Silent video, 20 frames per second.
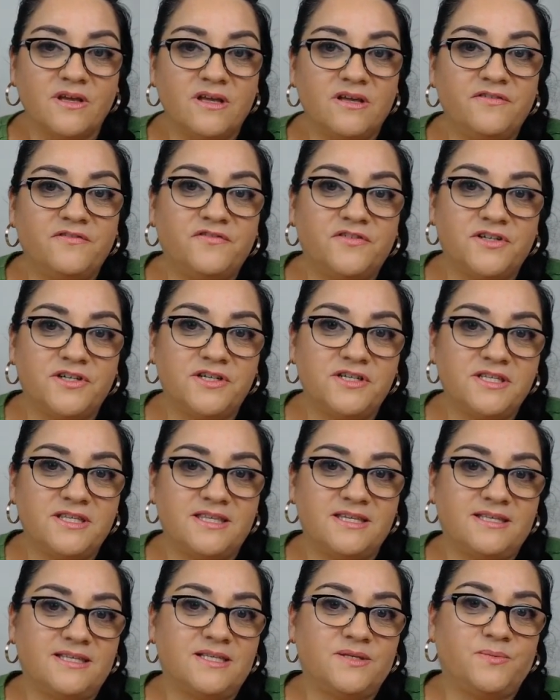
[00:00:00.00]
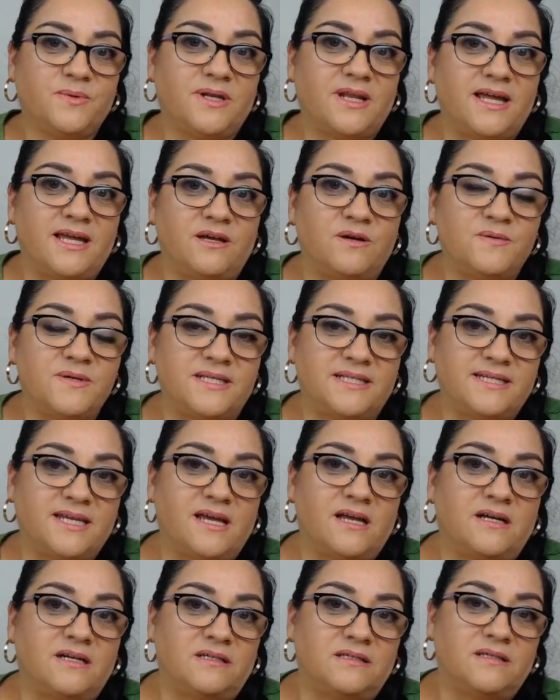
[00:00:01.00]
first, this is what I always
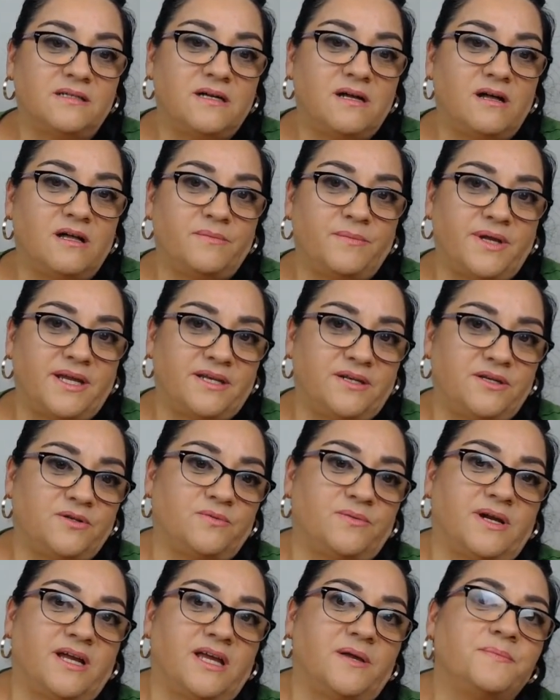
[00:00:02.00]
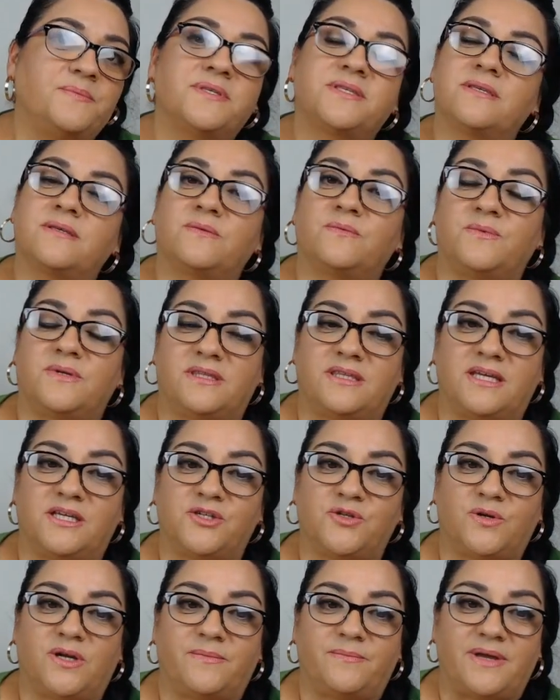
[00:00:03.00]
tell all my new reps when they
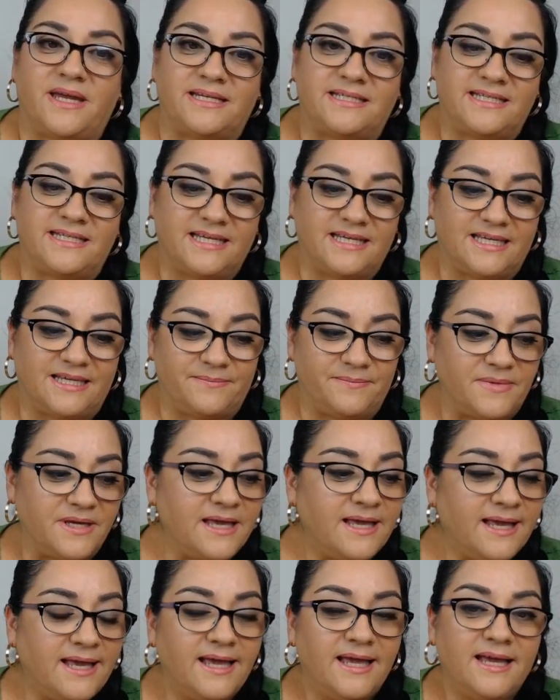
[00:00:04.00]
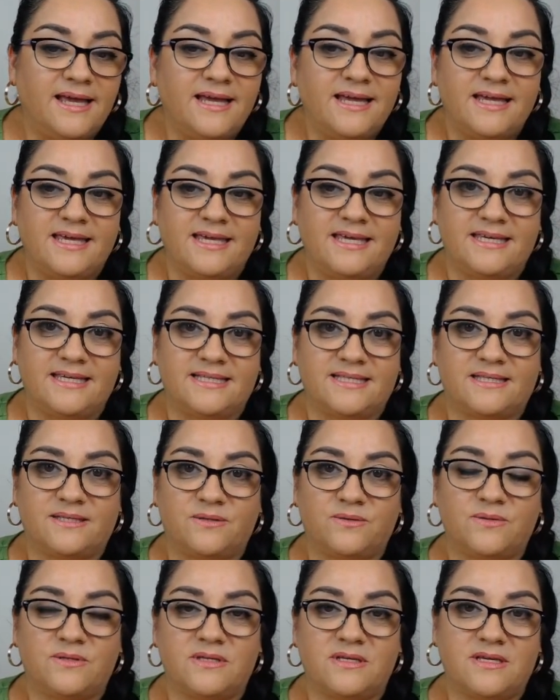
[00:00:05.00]
join my team, is
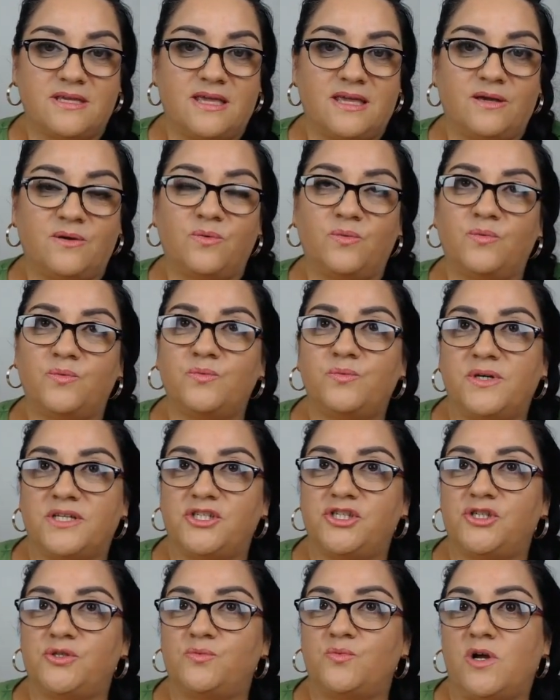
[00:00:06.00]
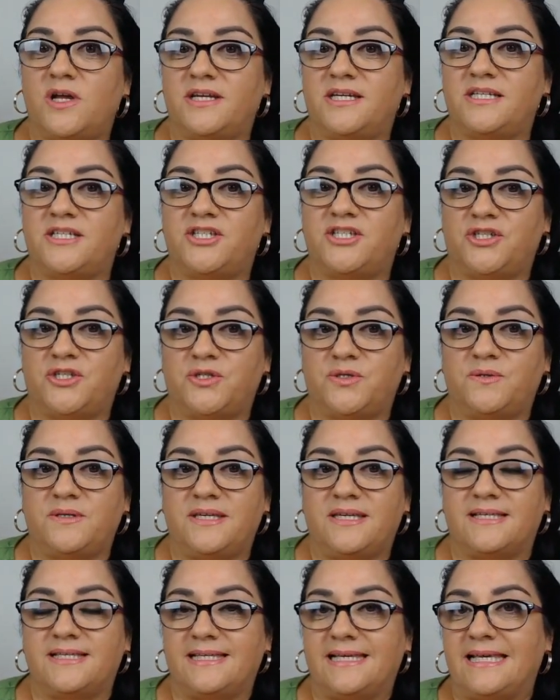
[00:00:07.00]
what you want to do
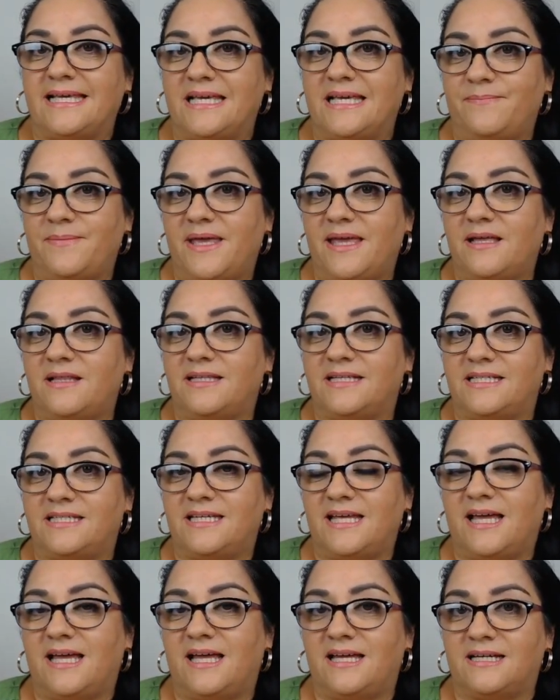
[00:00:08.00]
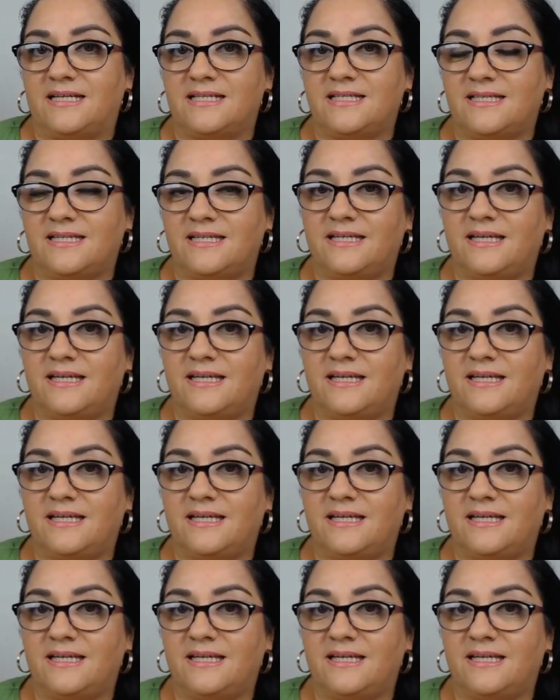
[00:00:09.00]
is email and text